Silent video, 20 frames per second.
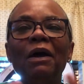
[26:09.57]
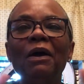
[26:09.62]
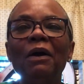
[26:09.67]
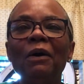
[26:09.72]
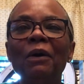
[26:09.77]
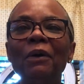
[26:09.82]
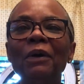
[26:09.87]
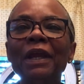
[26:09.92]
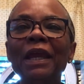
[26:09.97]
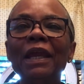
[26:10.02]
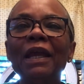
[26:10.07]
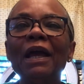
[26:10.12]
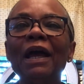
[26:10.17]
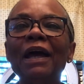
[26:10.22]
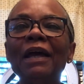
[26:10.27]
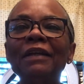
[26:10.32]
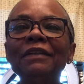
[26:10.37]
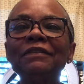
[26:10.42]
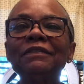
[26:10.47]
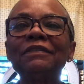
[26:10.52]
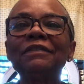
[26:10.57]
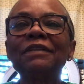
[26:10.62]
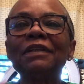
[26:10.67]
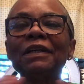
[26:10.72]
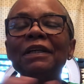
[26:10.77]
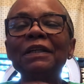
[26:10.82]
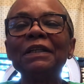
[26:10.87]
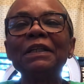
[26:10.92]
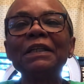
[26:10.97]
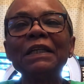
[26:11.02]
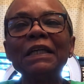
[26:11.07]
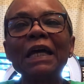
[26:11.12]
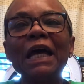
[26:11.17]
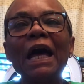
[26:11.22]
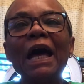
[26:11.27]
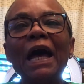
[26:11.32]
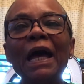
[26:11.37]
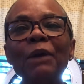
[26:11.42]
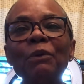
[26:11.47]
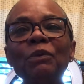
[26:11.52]
Okay, guys,
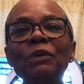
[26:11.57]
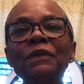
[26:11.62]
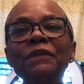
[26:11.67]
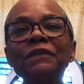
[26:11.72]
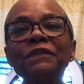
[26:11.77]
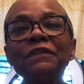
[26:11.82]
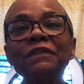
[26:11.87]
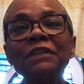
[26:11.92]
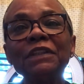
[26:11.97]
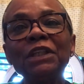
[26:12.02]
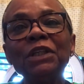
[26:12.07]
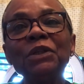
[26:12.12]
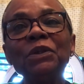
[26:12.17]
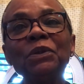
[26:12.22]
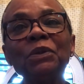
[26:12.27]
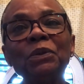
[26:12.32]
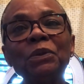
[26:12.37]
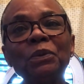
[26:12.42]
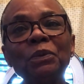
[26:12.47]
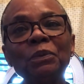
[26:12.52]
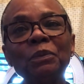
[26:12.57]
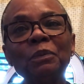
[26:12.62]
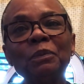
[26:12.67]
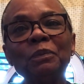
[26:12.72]
I will see you